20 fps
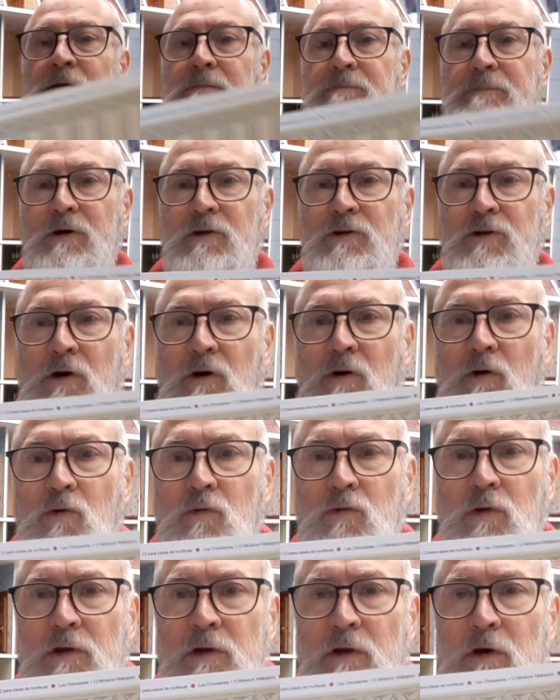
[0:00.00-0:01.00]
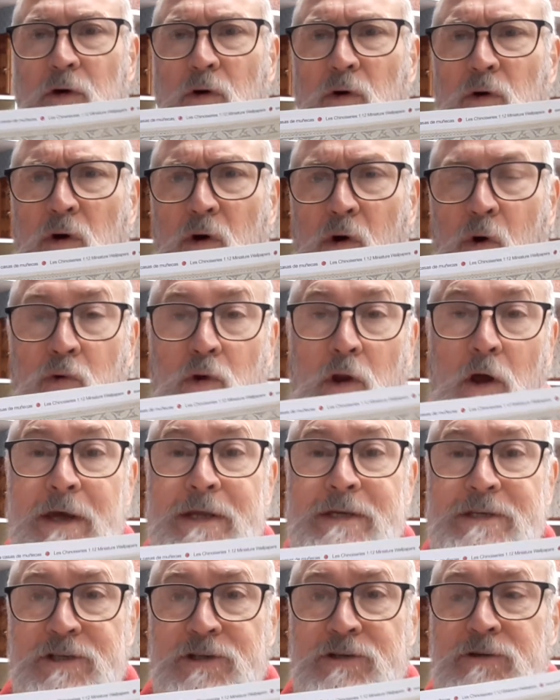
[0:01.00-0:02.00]
but all I
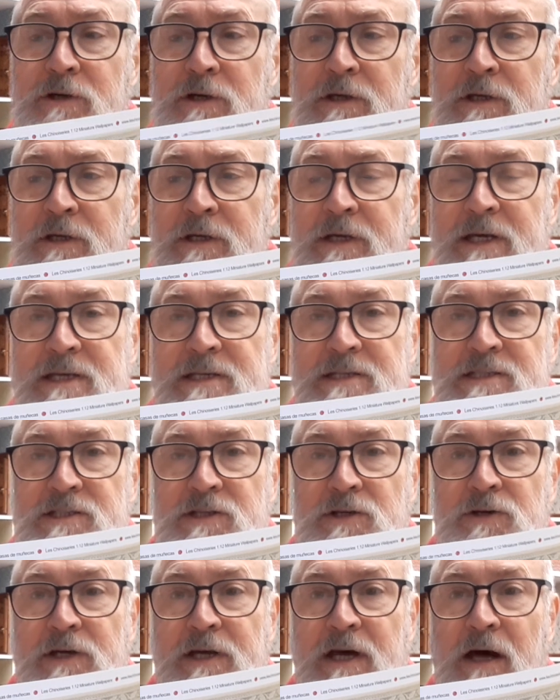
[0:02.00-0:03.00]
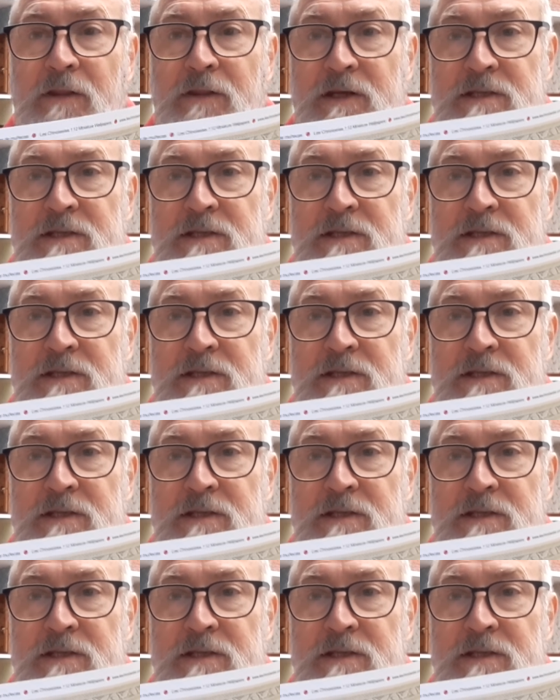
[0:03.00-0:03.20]
do is to cut,